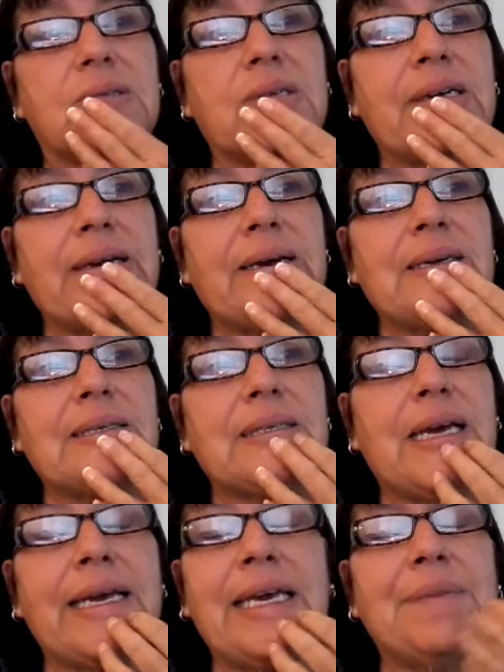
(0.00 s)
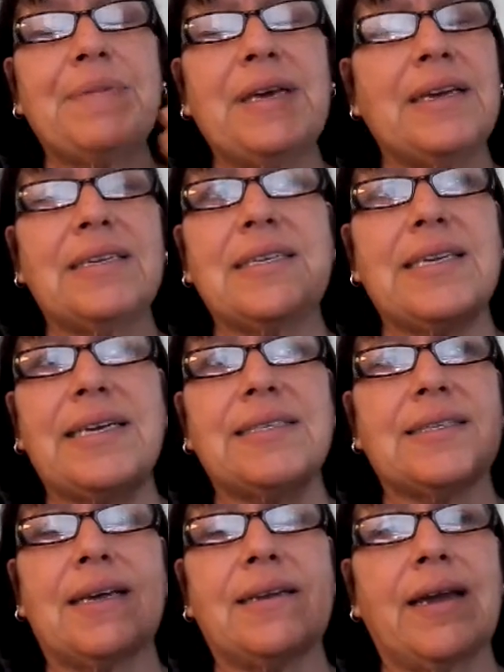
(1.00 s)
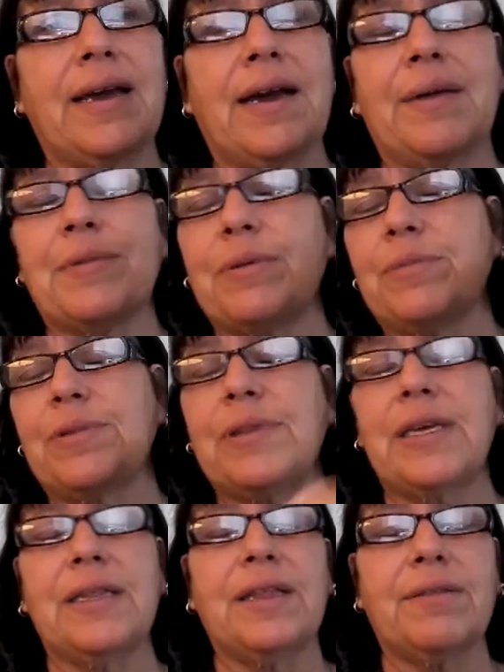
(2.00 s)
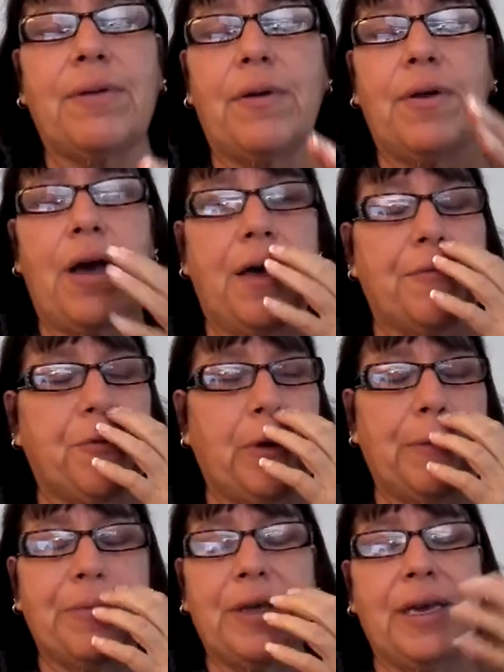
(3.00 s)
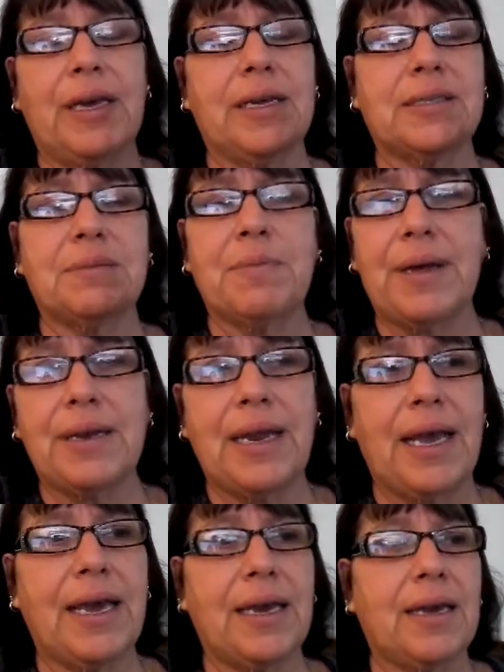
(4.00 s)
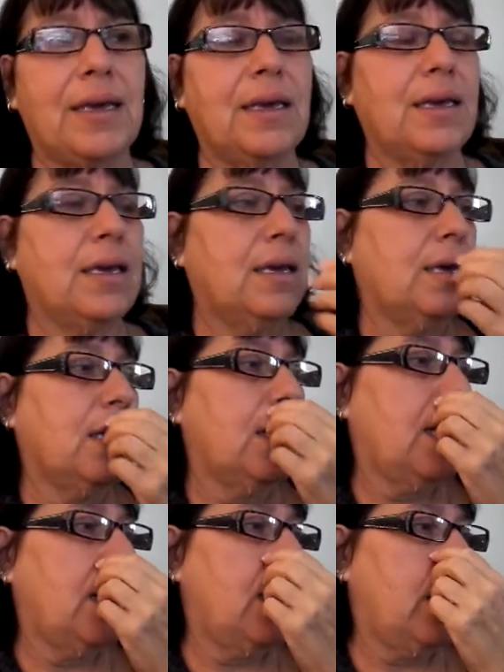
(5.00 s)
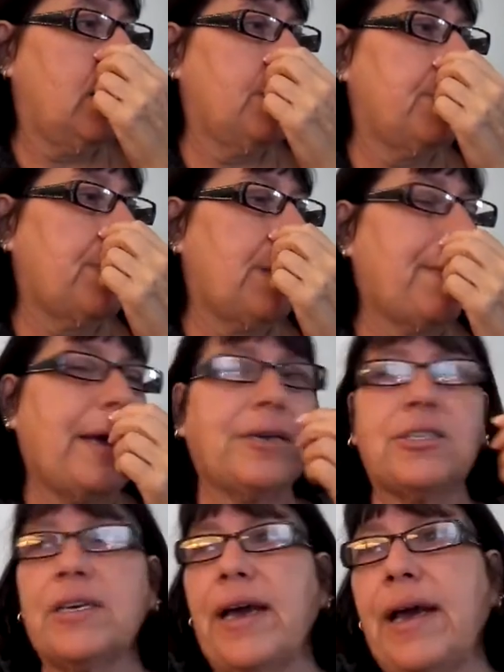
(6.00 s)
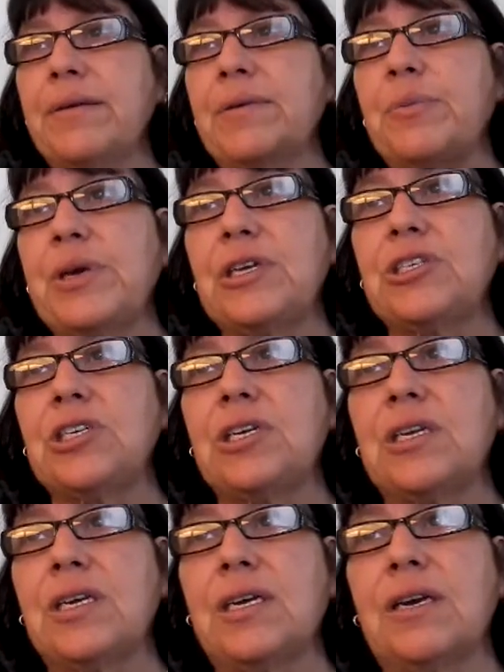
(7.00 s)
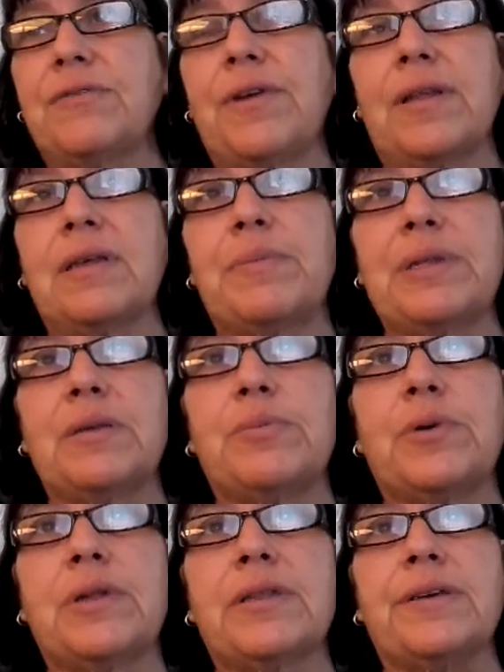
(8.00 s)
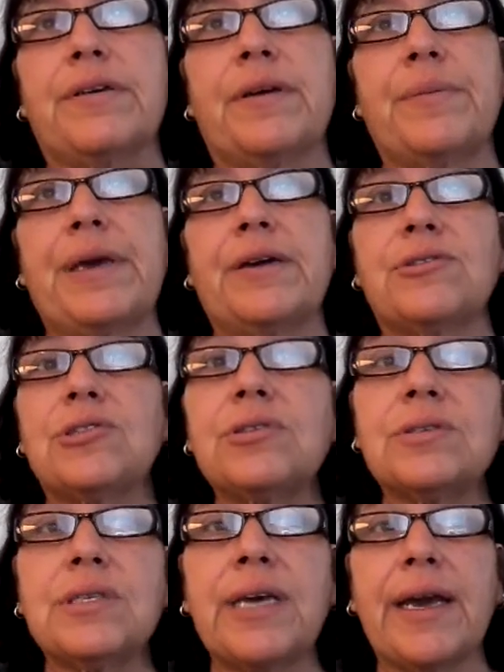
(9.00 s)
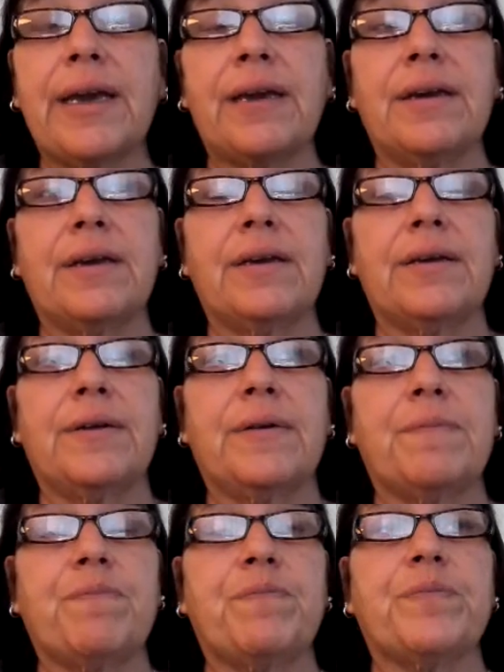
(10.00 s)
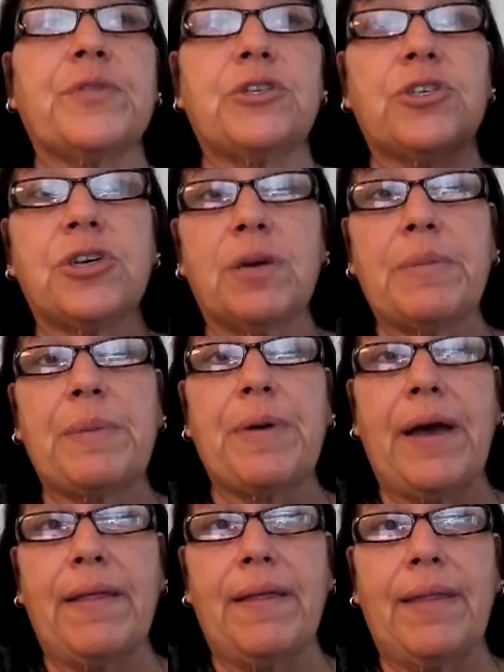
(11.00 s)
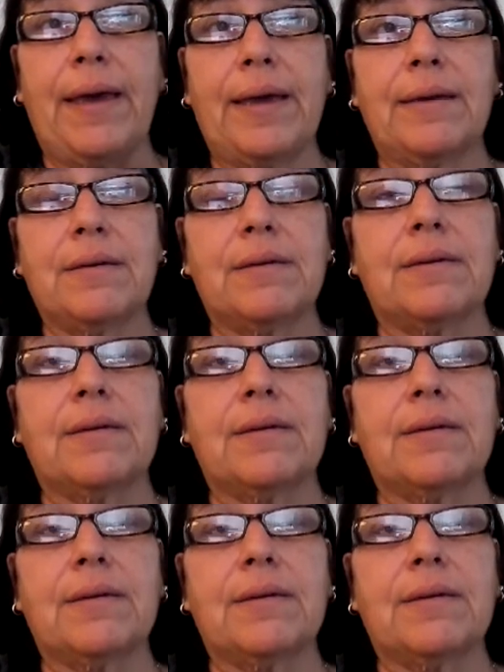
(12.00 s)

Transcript: I guess I keep thinking today's Sunday. I'm completely thrown off, or I'm thinking it's Monday. I'm actually having PG&E. I finally bit the bullet. They're coming out Tuesday to turn on my pilot light.